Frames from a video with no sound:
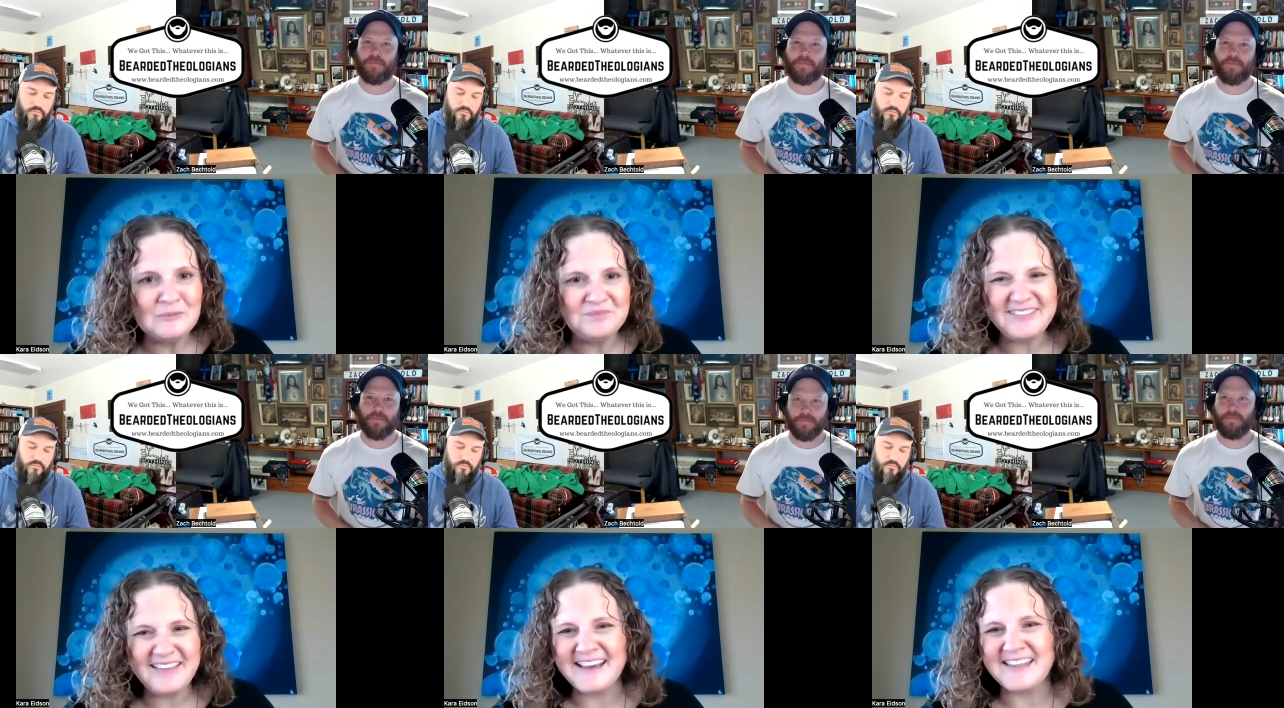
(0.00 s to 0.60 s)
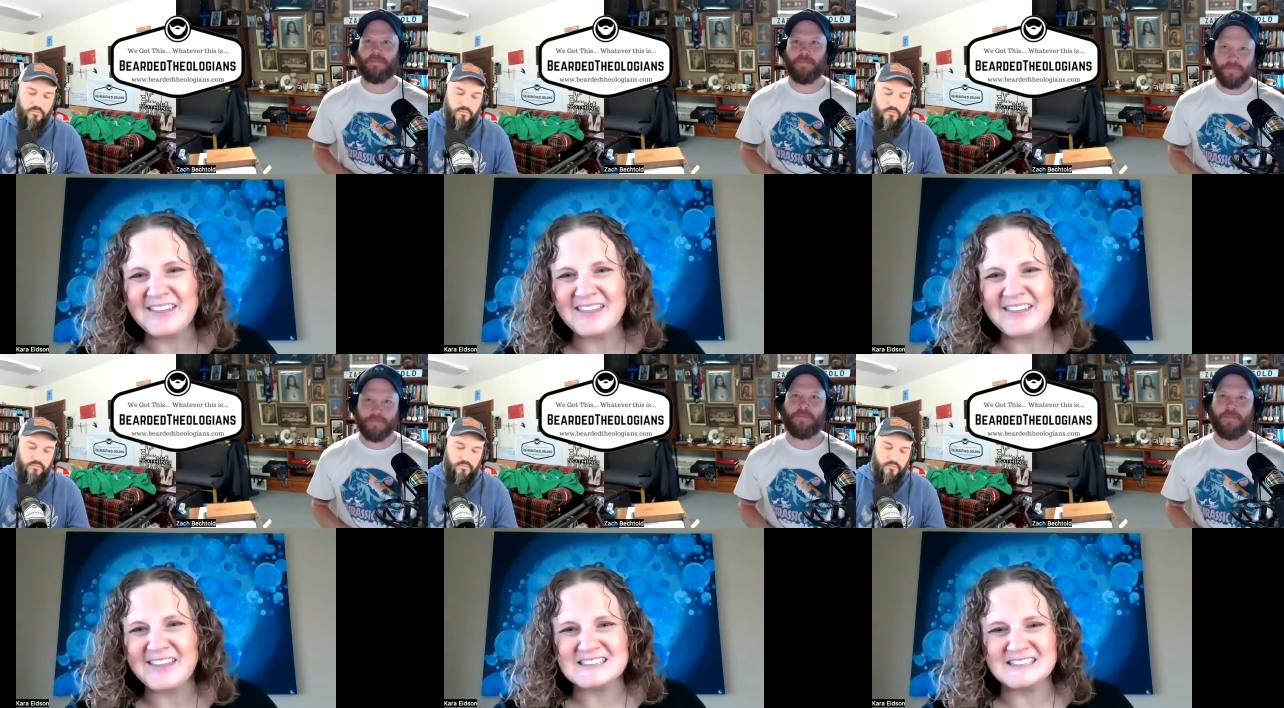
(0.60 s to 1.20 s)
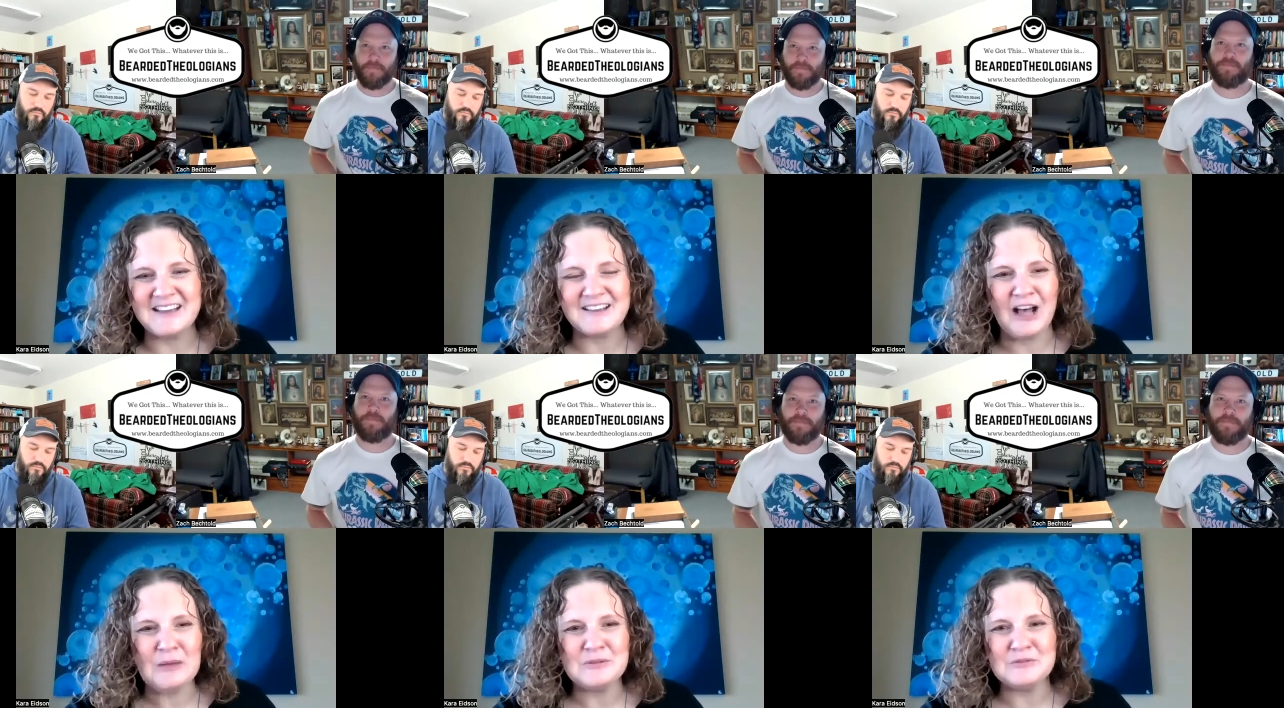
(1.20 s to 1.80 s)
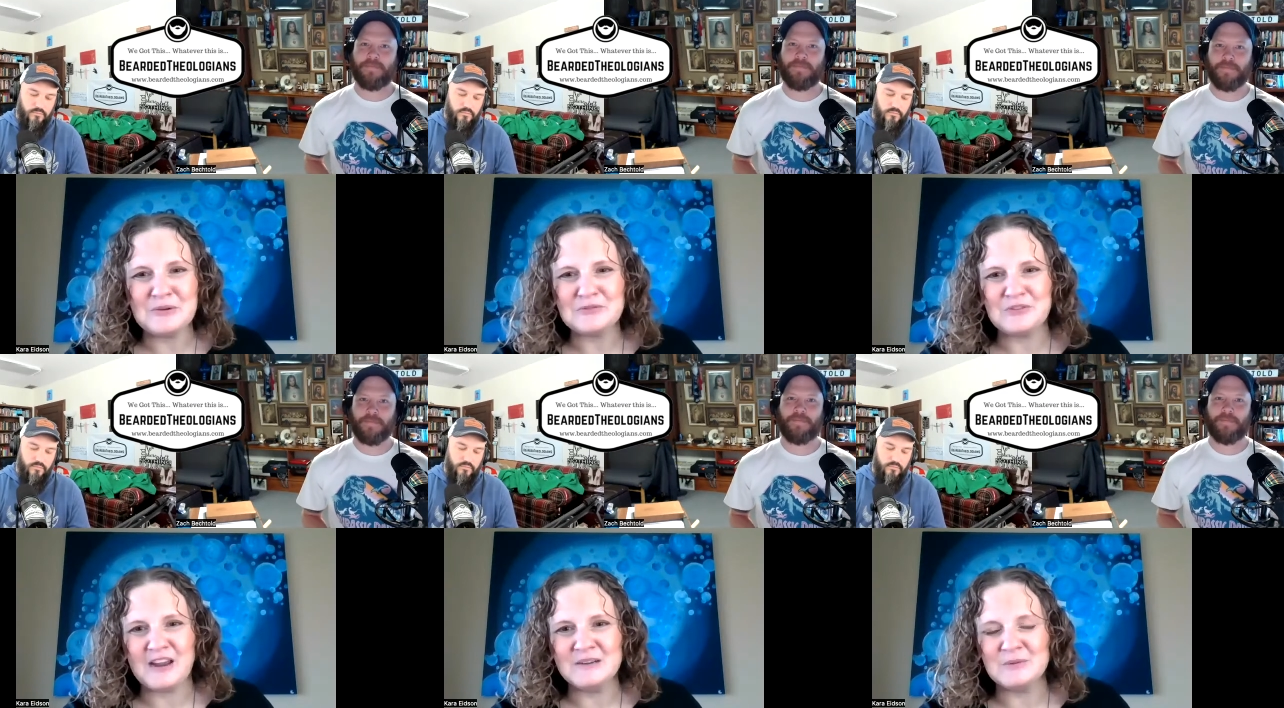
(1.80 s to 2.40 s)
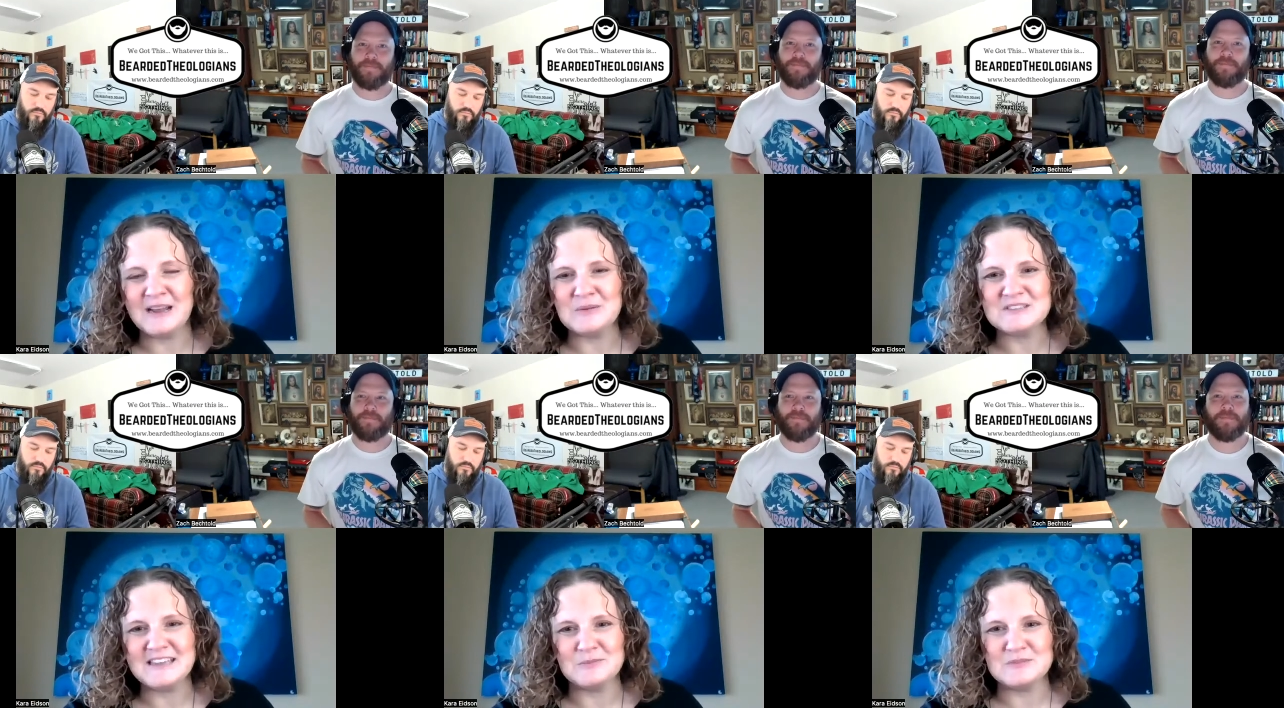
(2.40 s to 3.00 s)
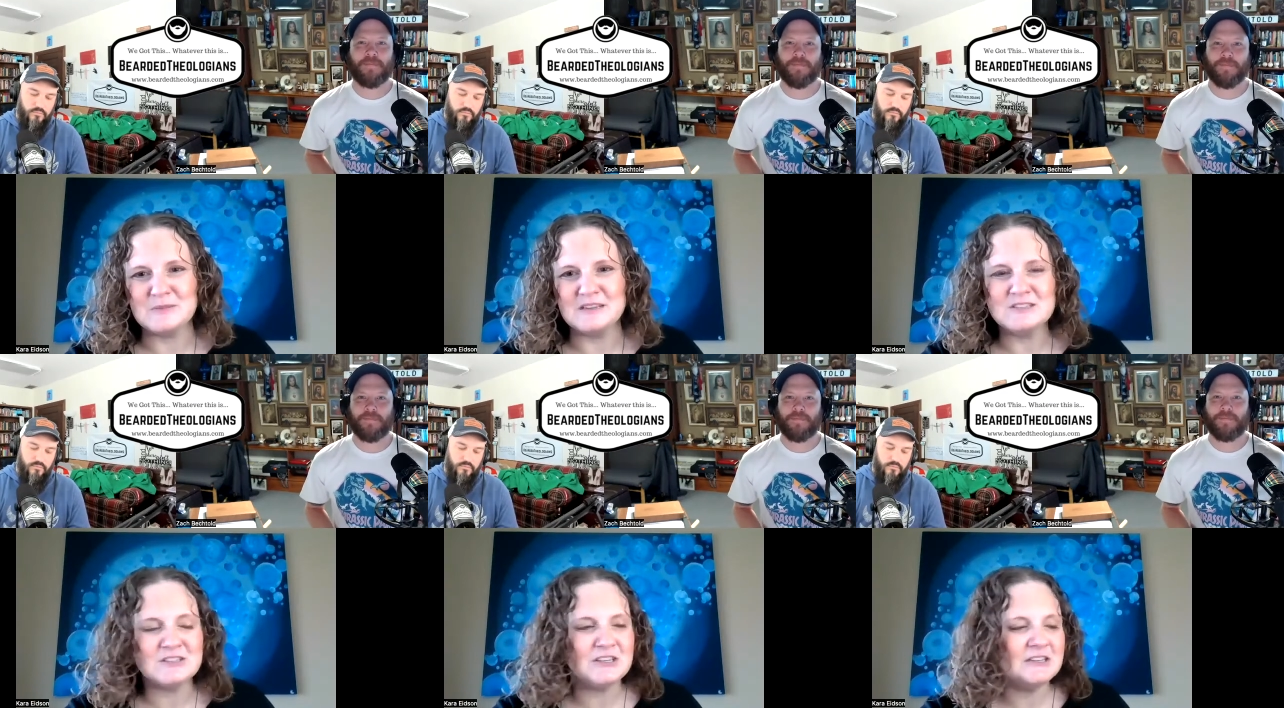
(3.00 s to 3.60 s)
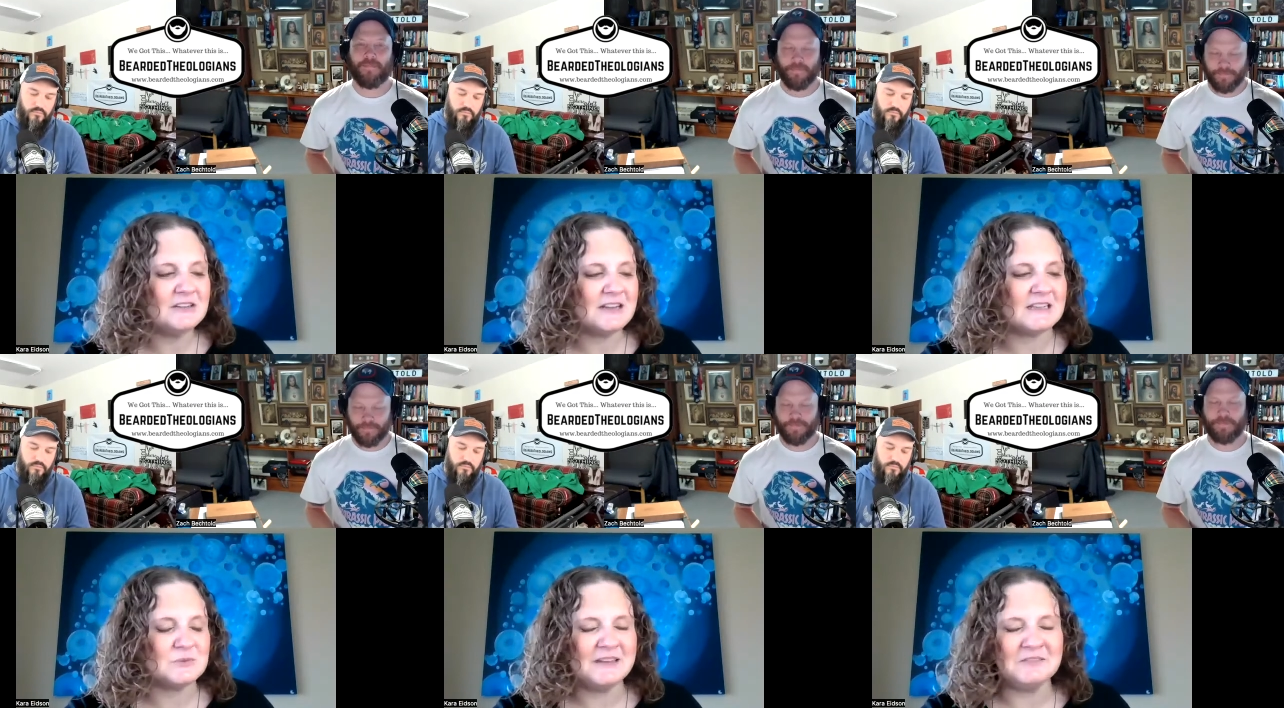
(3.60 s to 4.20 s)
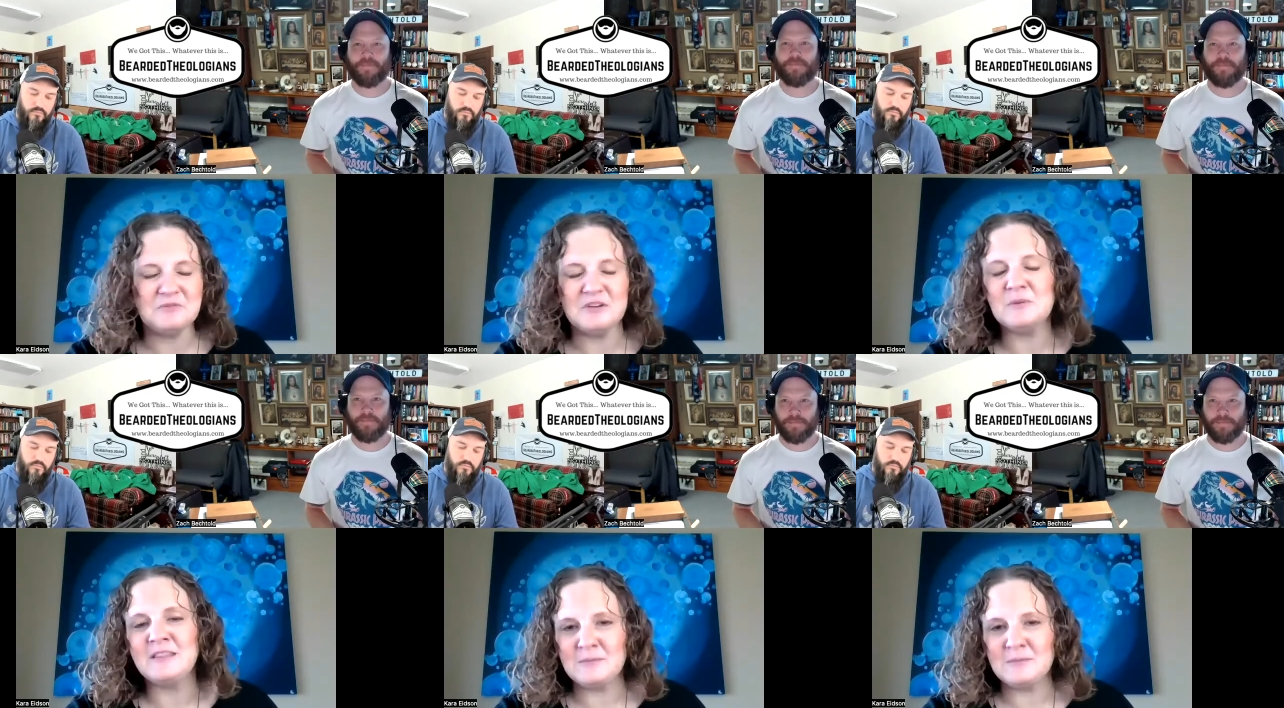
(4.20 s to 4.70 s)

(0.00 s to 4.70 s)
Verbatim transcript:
Speaker 1: Uh, there was a, a, common refrain when I was a campus minister because we frequently